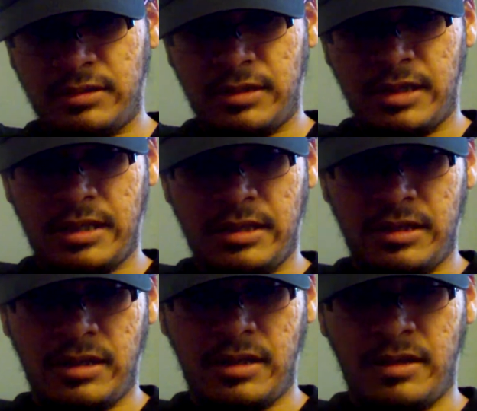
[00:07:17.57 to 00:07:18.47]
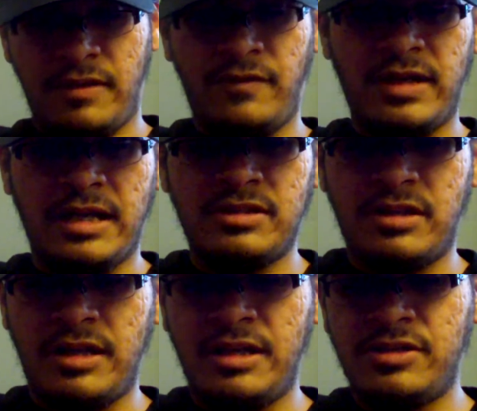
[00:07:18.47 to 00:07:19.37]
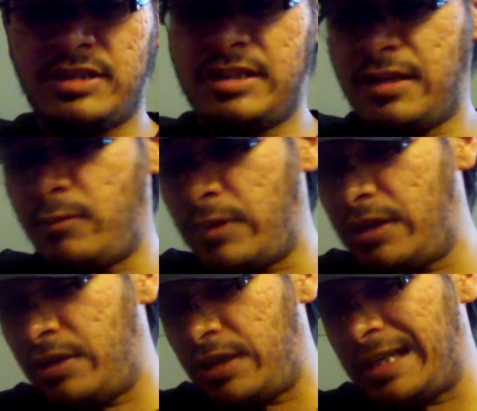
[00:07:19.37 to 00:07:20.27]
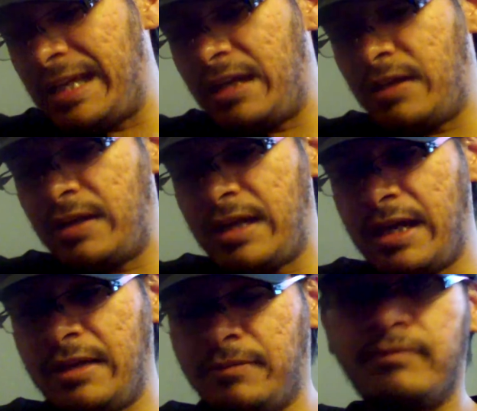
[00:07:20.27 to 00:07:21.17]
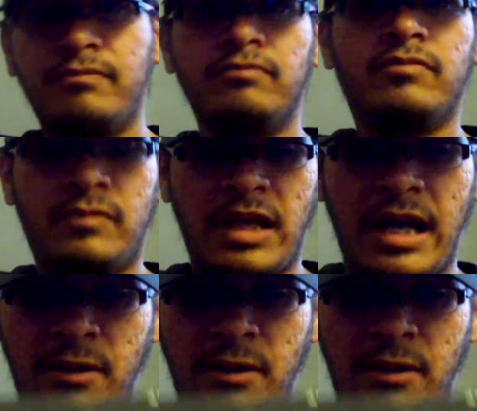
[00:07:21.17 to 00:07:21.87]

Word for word: And if you guys are interested on whether to get it or not, I